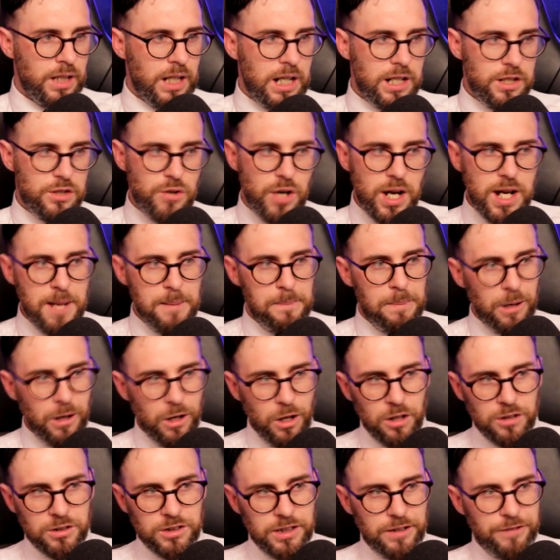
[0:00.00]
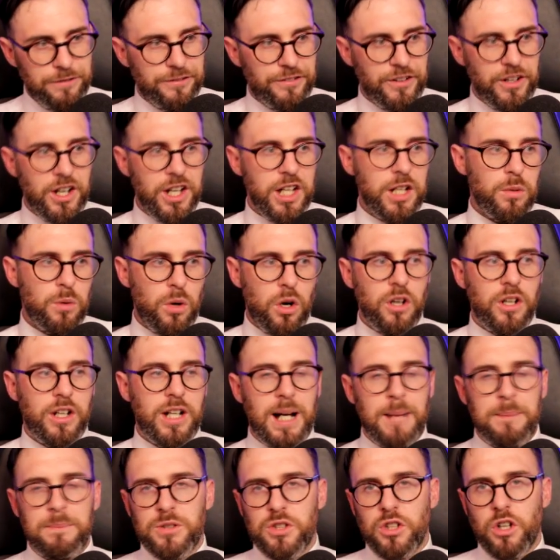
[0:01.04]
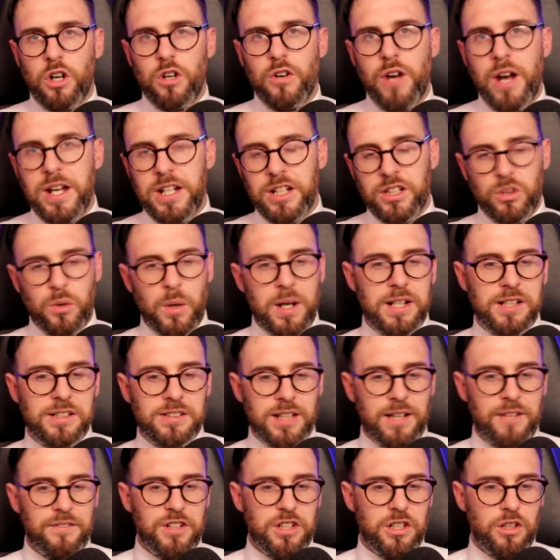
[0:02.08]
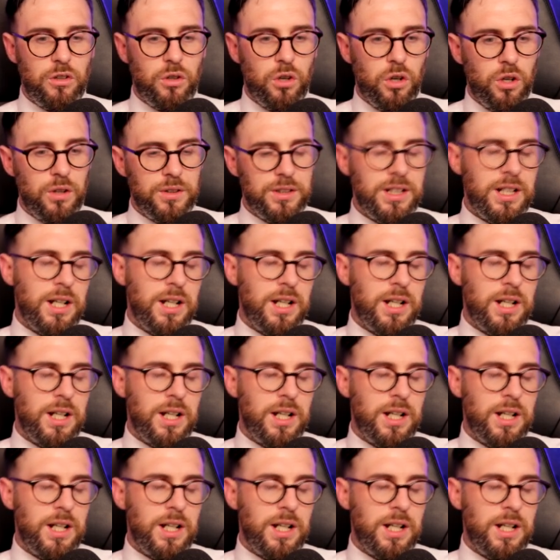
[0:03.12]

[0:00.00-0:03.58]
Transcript: Andrea Bellotti, 31 caps already, 27-year-old.